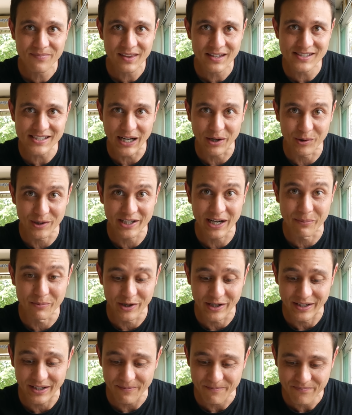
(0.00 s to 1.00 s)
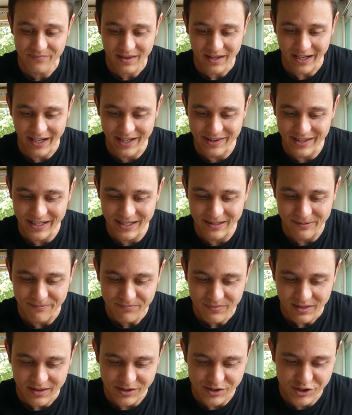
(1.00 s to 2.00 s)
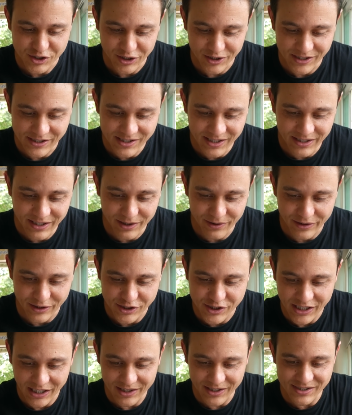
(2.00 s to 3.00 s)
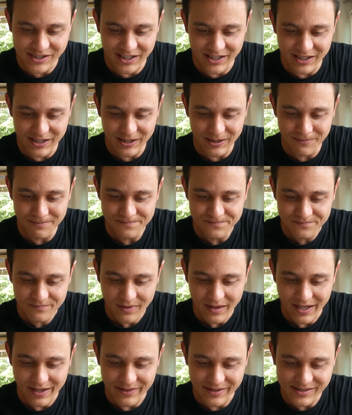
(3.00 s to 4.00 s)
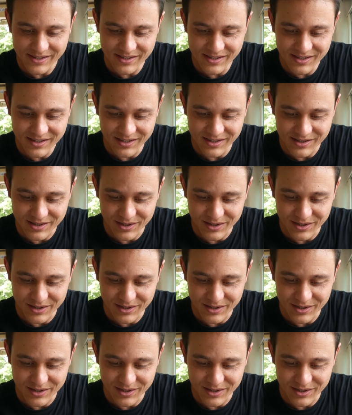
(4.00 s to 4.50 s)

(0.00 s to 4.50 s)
sour tamarind. And then there's chilies in here, there's shallots in here, and this is these